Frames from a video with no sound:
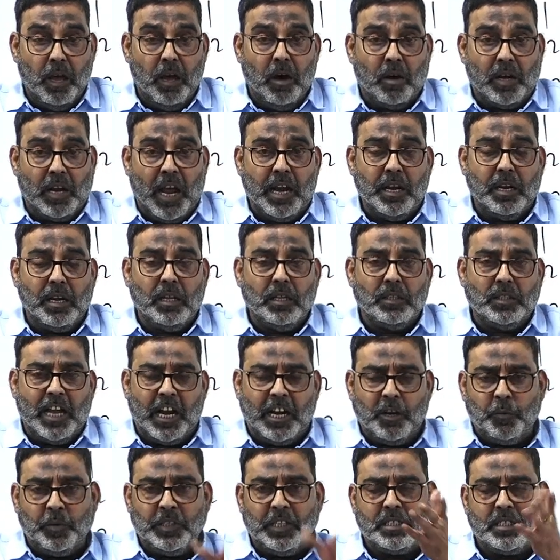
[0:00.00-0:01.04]
All right.
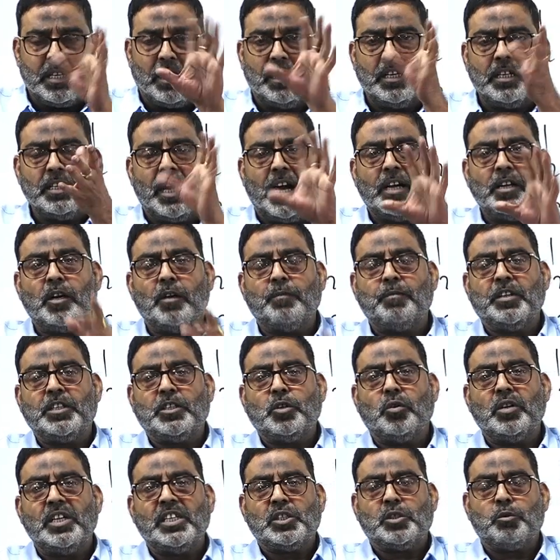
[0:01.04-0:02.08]
That way, a certain kind of
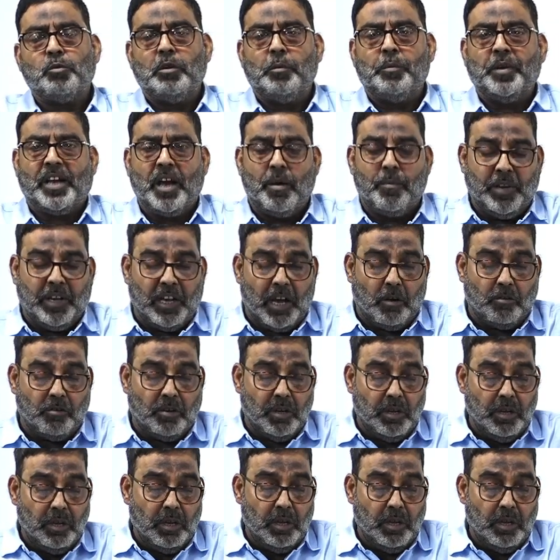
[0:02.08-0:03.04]
dissonance will be coming out.